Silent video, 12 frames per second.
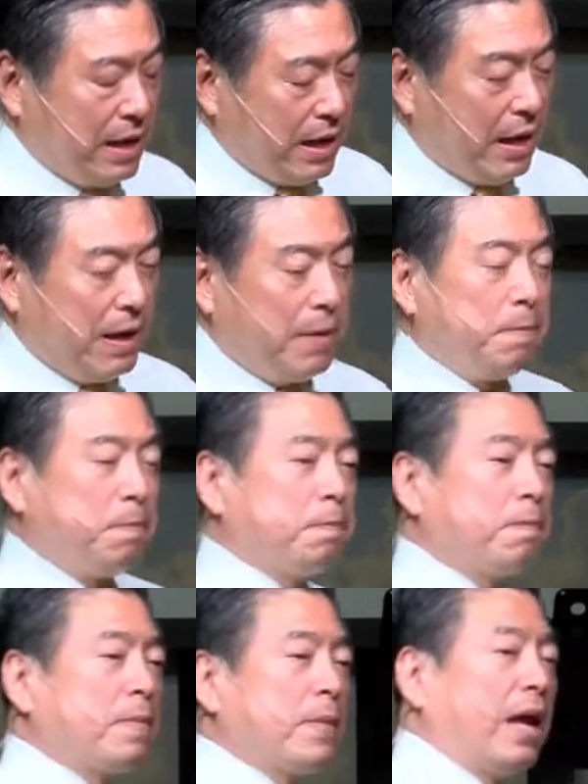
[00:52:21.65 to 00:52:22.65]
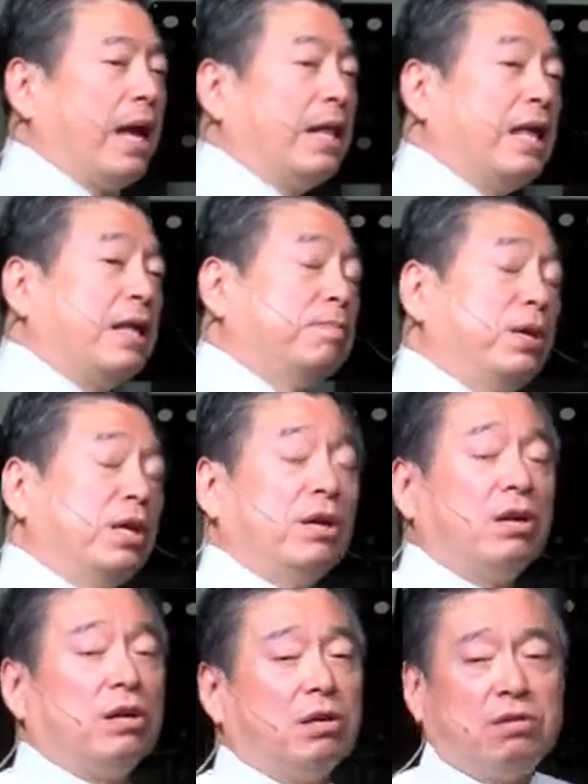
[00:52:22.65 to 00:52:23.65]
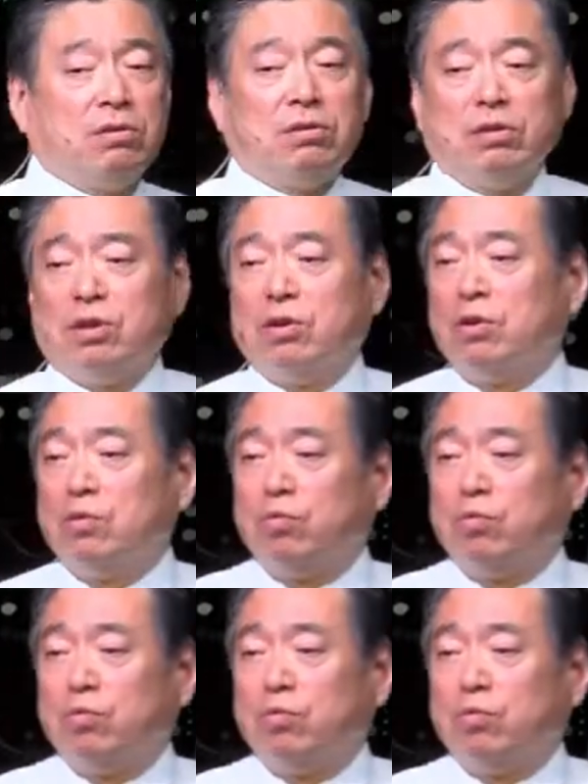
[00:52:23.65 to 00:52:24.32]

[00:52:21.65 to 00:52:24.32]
Um, and then Peter you know,